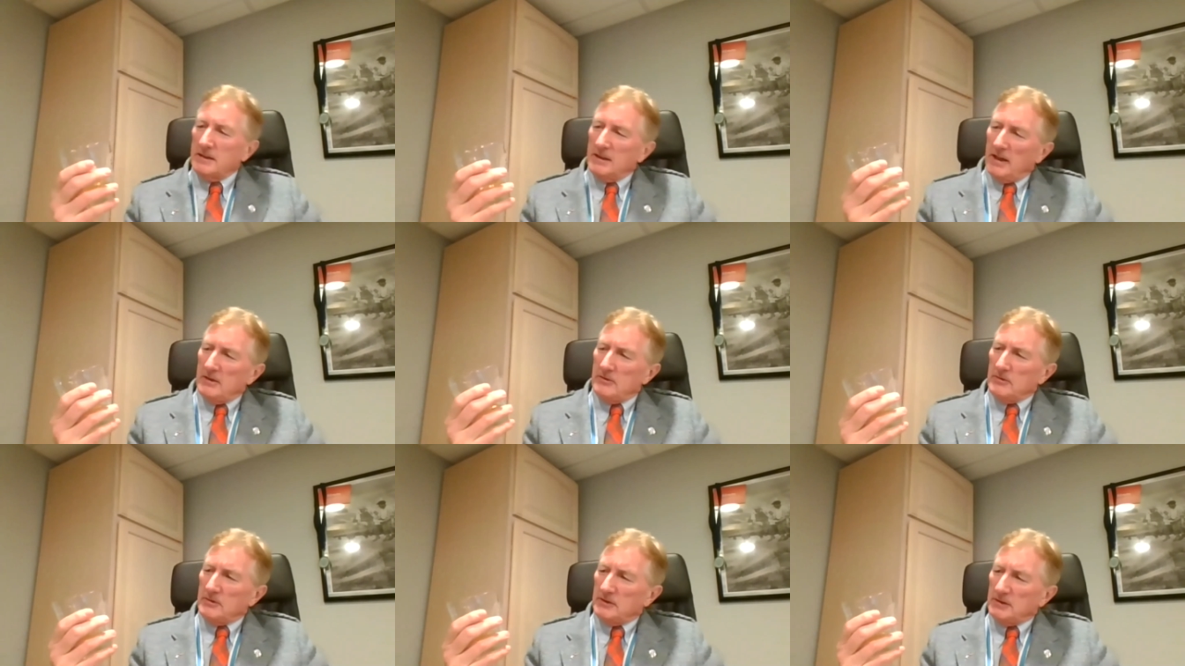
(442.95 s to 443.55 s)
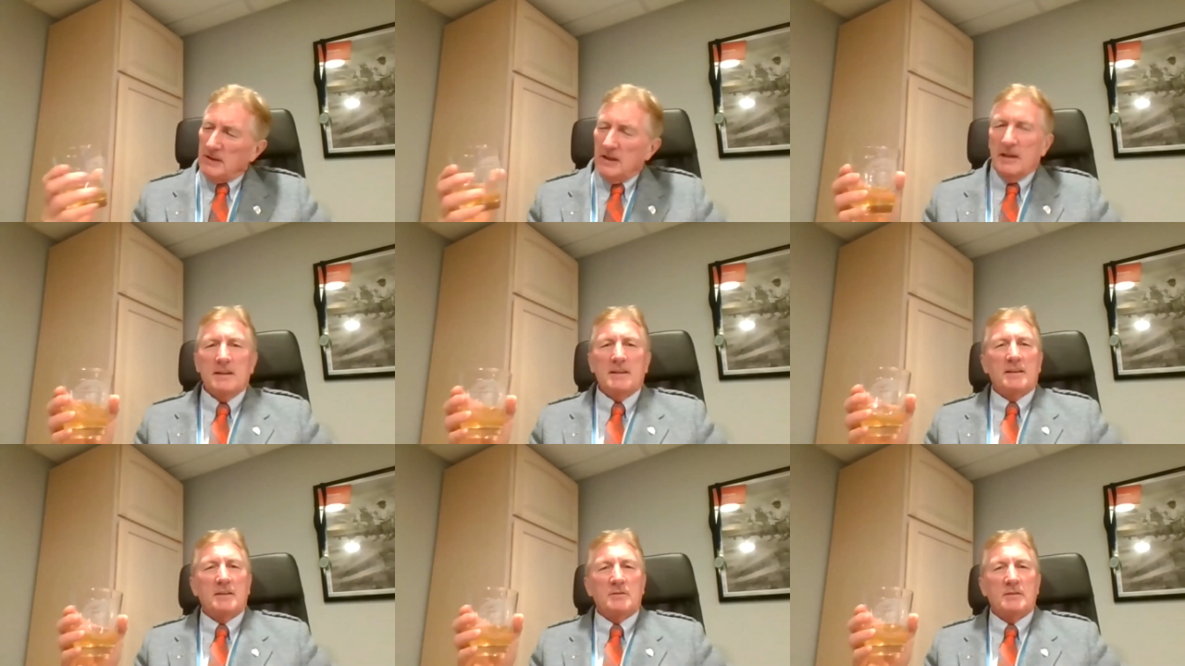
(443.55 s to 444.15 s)
Andrew's
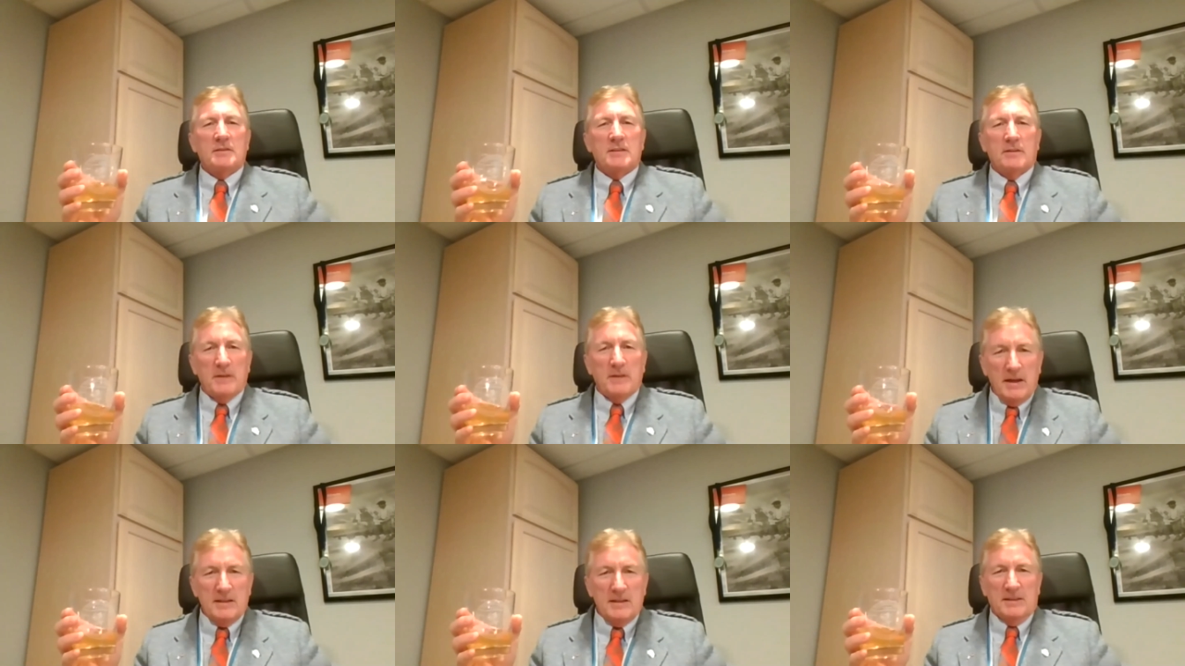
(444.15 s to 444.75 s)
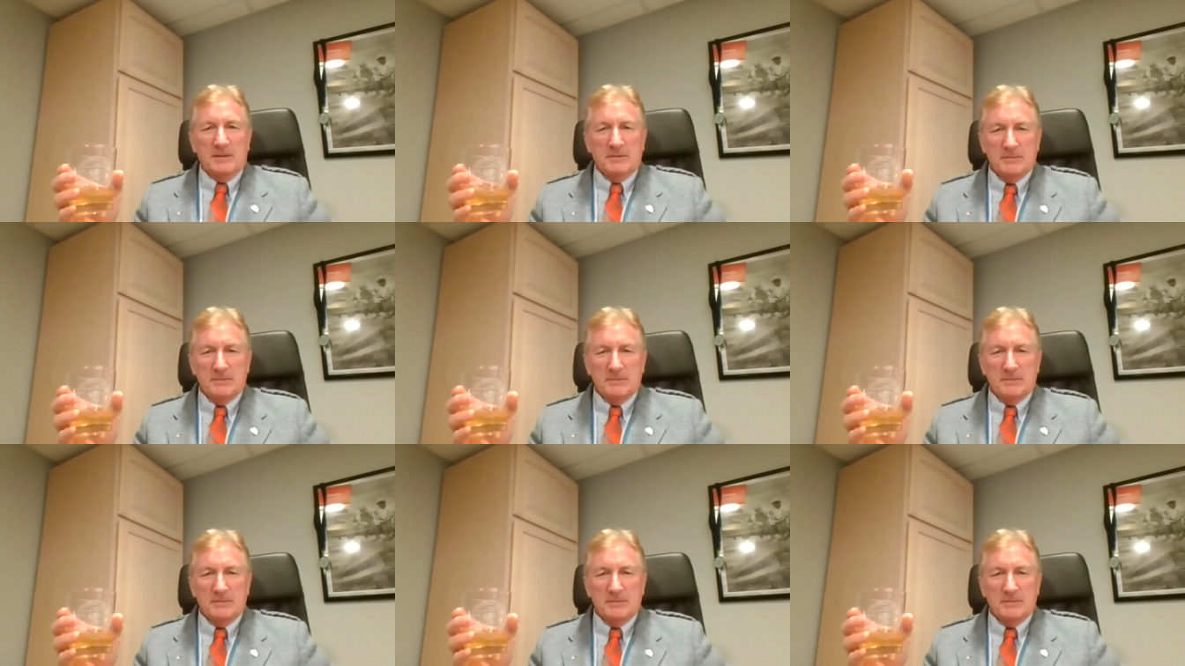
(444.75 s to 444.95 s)
Society of Savannah,